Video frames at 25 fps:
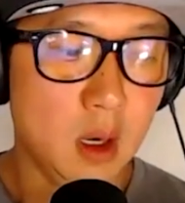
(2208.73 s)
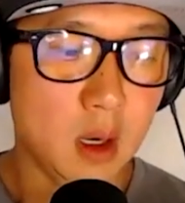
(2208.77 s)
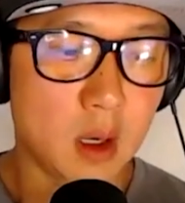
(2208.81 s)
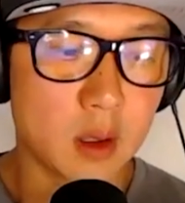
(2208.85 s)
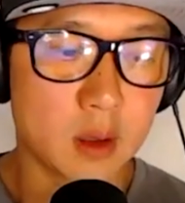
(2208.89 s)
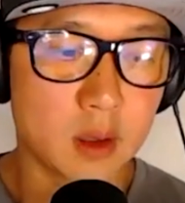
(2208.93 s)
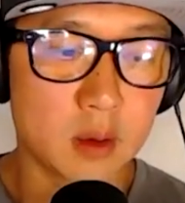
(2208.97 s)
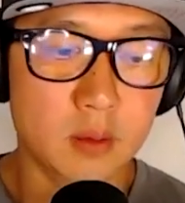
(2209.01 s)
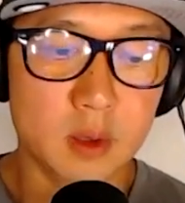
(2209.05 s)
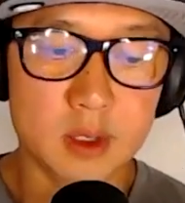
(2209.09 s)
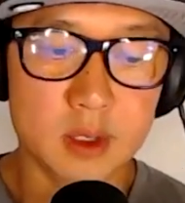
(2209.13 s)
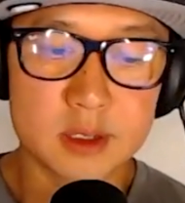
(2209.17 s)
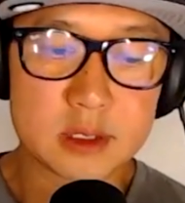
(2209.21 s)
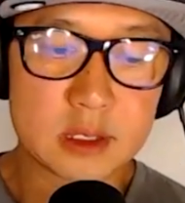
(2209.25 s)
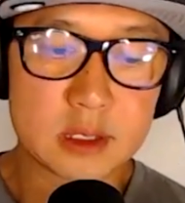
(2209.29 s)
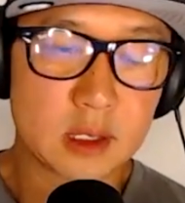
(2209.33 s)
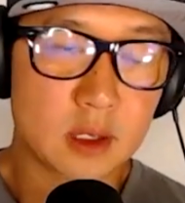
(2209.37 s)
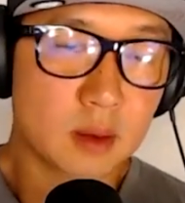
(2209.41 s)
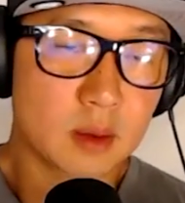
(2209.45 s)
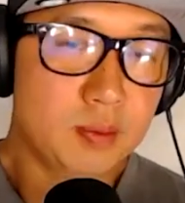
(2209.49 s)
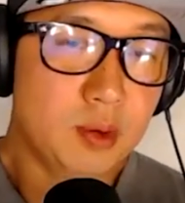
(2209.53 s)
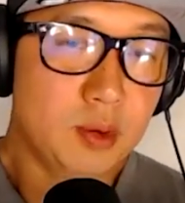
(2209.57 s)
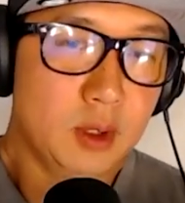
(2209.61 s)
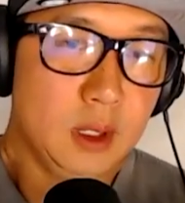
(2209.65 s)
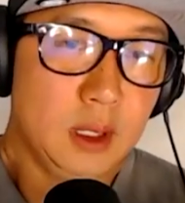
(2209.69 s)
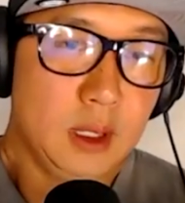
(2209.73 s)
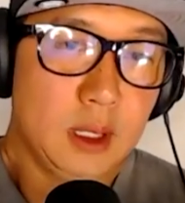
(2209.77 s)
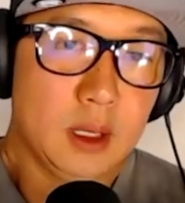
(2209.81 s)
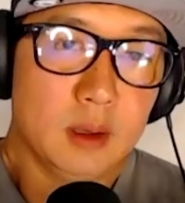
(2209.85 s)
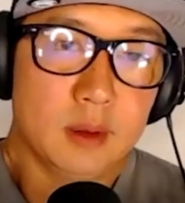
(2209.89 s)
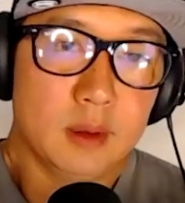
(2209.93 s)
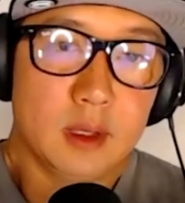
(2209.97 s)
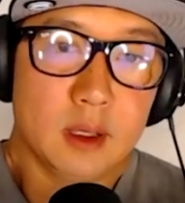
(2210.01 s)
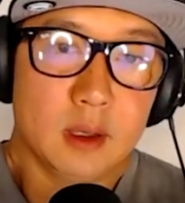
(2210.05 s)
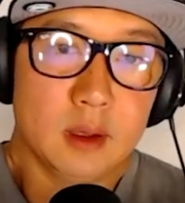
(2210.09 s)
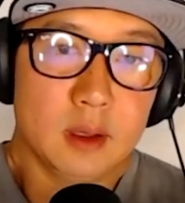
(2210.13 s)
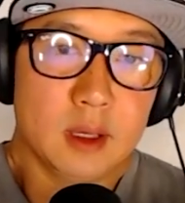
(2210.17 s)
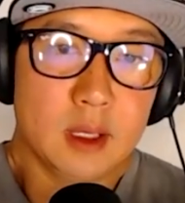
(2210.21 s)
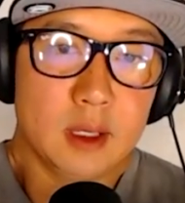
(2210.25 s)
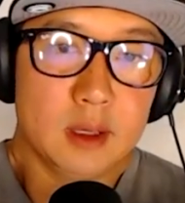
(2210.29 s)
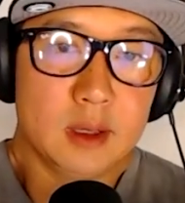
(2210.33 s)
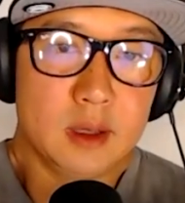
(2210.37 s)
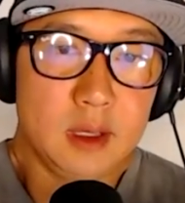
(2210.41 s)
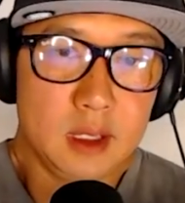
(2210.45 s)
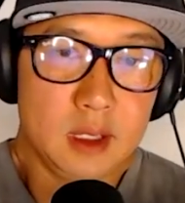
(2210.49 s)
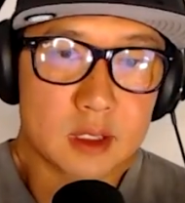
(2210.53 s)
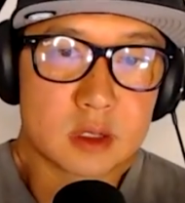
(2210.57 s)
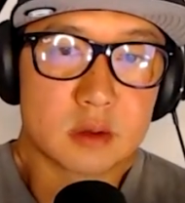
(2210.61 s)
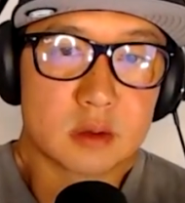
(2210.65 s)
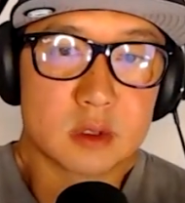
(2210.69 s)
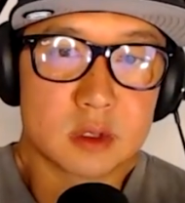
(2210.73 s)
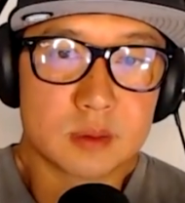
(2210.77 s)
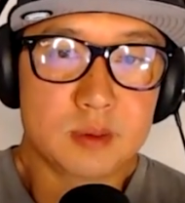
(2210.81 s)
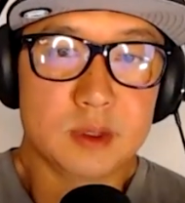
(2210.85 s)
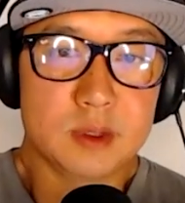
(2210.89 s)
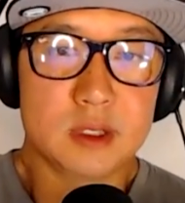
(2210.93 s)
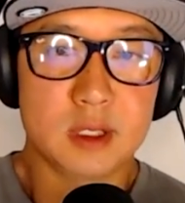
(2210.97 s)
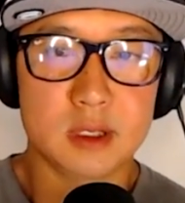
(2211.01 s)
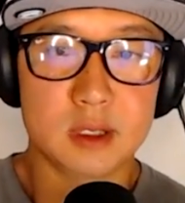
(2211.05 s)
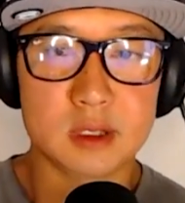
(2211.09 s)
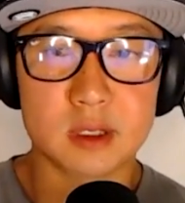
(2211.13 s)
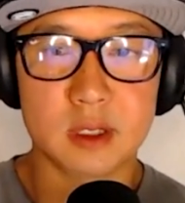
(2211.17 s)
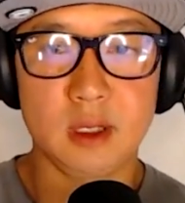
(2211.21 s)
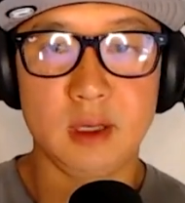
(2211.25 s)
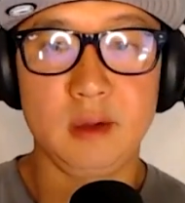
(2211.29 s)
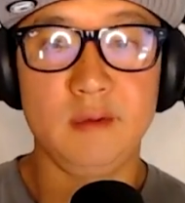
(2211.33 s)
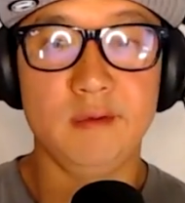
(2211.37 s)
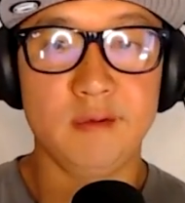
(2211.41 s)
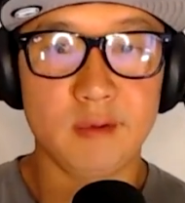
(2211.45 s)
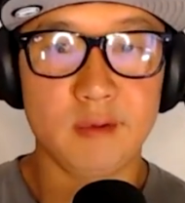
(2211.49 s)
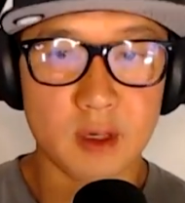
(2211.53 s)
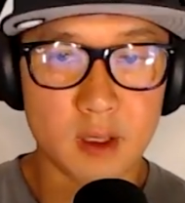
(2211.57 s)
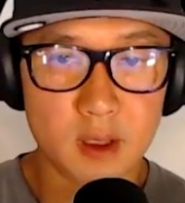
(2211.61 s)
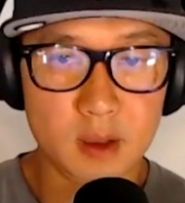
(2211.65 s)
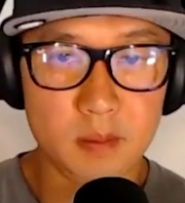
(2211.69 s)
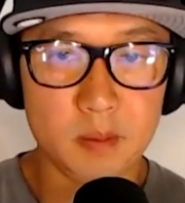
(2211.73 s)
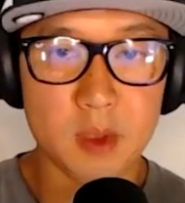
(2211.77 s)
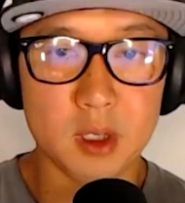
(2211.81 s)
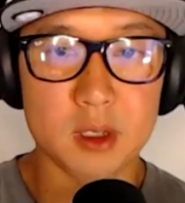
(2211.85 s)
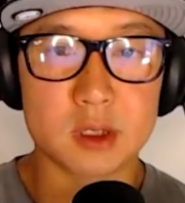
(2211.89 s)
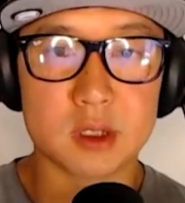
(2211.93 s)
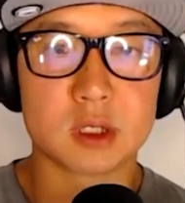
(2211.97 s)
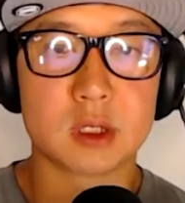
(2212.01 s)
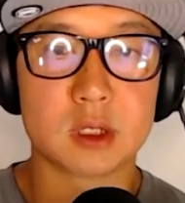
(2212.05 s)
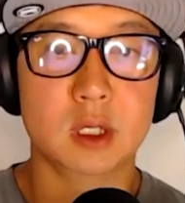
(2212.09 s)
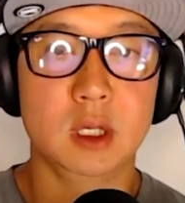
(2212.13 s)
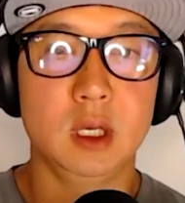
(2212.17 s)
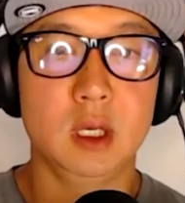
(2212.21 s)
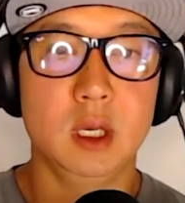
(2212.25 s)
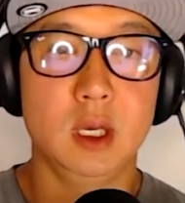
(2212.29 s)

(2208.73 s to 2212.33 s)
are the ones that are putting out there that this was potentially very much